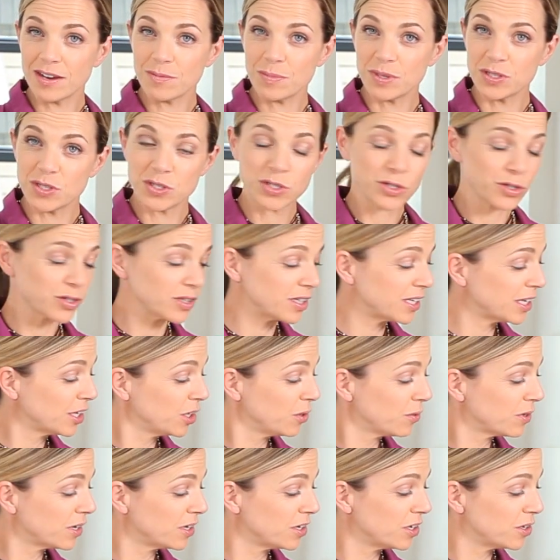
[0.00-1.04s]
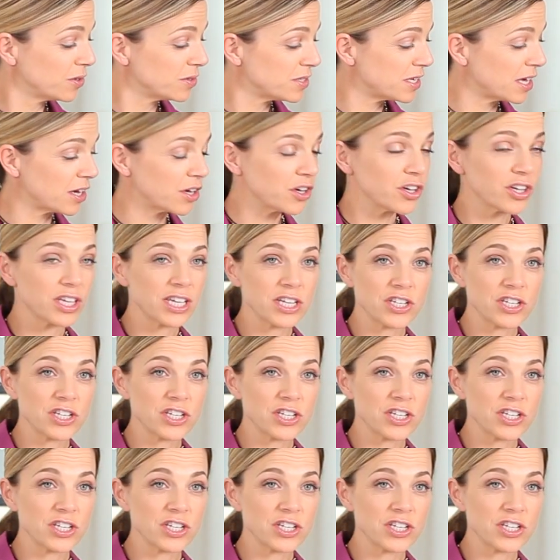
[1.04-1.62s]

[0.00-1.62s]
but certainly you can use a cookie